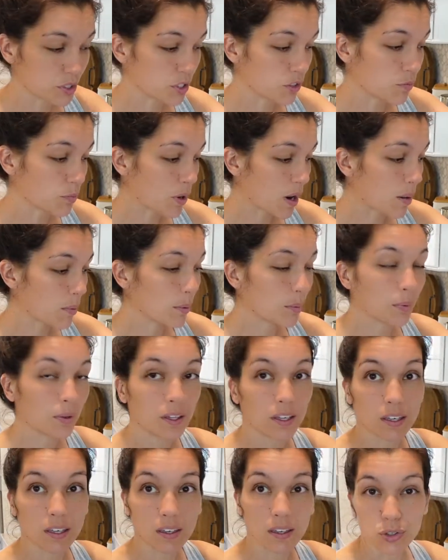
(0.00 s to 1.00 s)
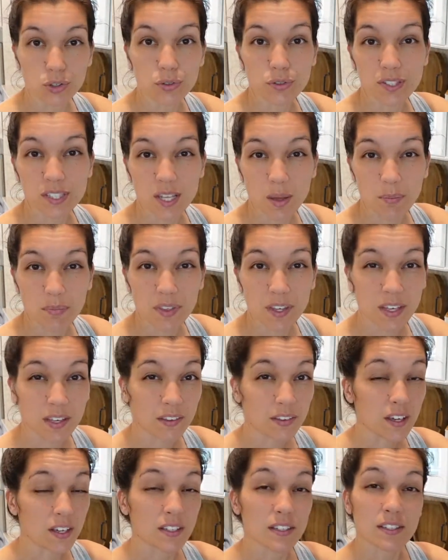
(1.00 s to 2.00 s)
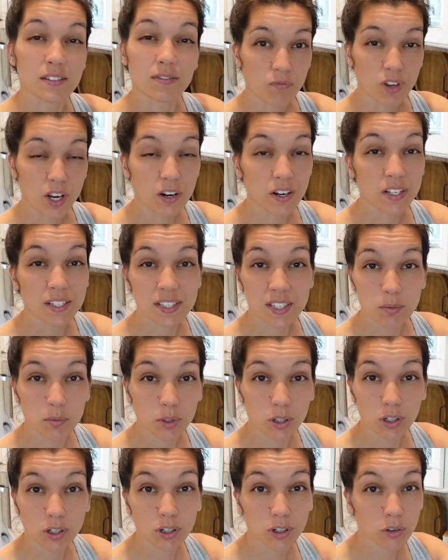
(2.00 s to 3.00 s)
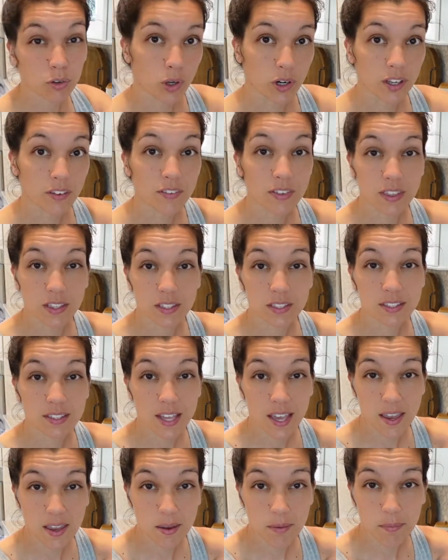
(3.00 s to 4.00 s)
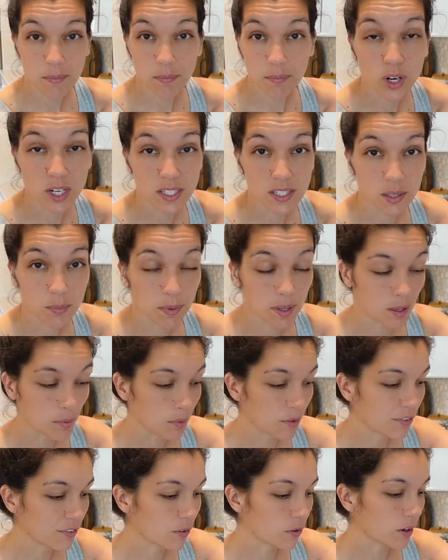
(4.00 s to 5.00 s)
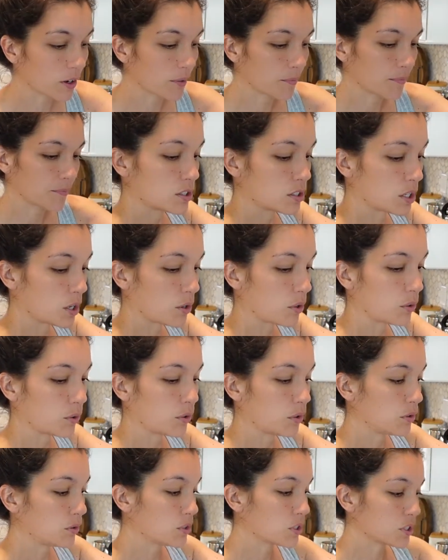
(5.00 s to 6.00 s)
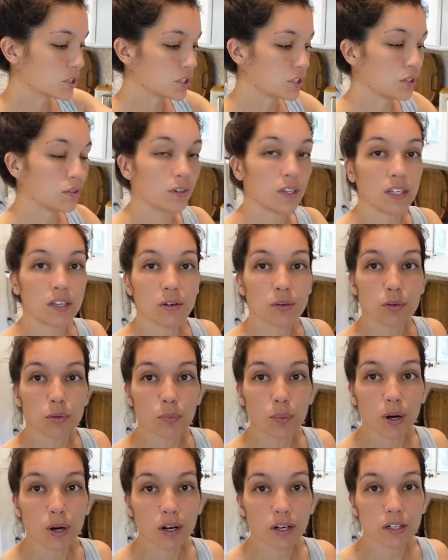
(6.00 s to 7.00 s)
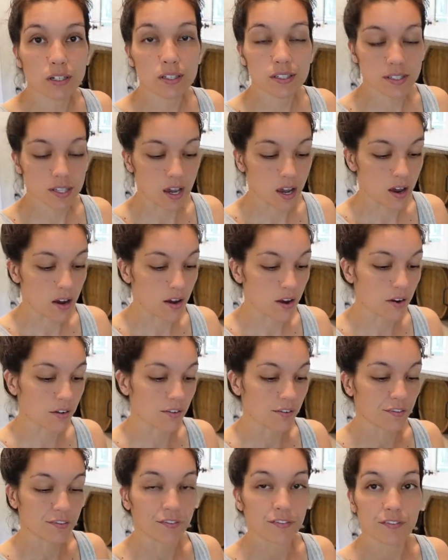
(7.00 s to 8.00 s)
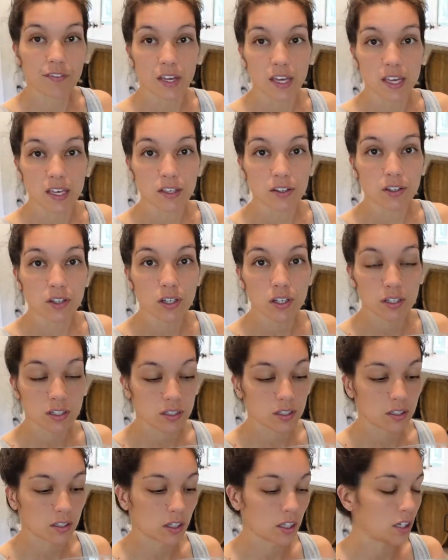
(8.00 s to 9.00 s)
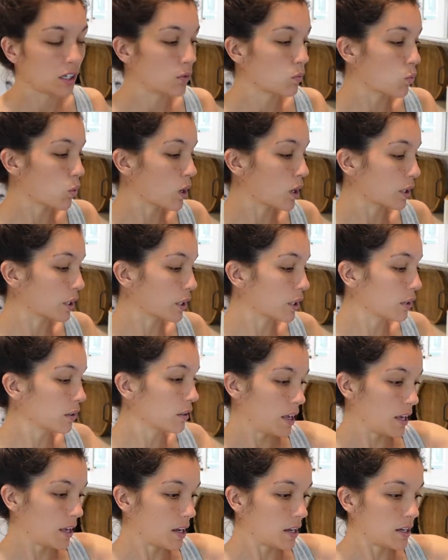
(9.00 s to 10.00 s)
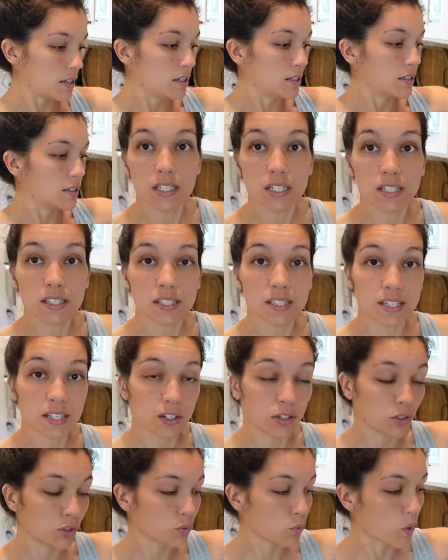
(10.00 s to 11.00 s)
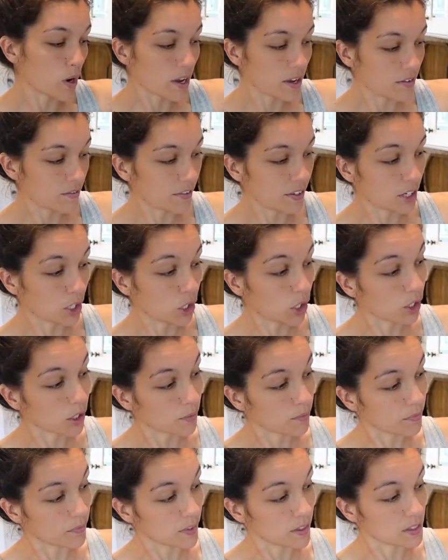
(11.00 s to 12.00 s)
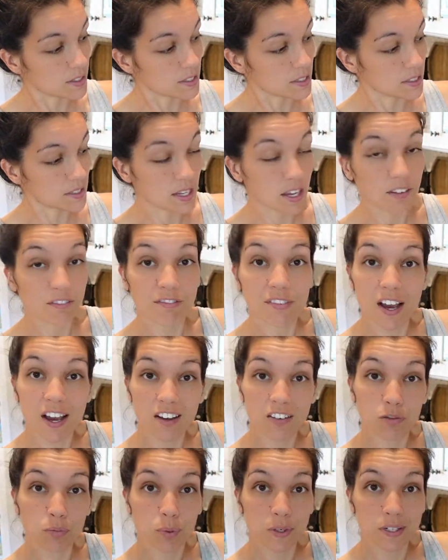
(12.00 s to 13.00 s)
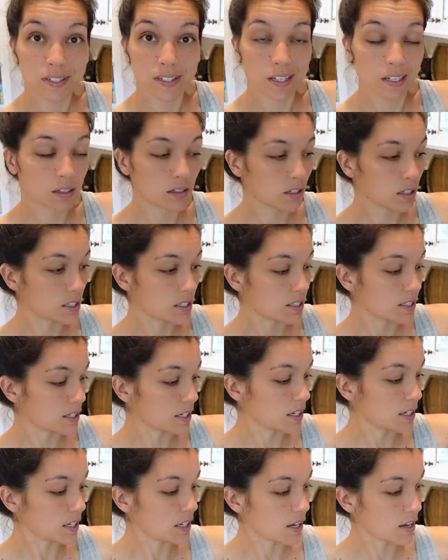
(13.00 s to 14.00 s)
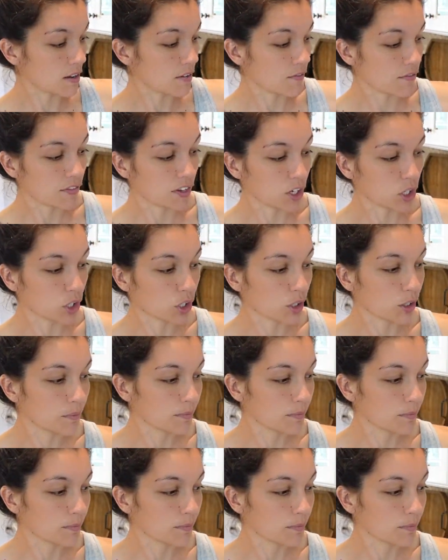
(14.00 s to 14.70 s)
you've probably used something that's very similar or even the same recipe before. So you just do equal parts of a good clean water and distilled white vinegar. This is a 5% acidity vinegar.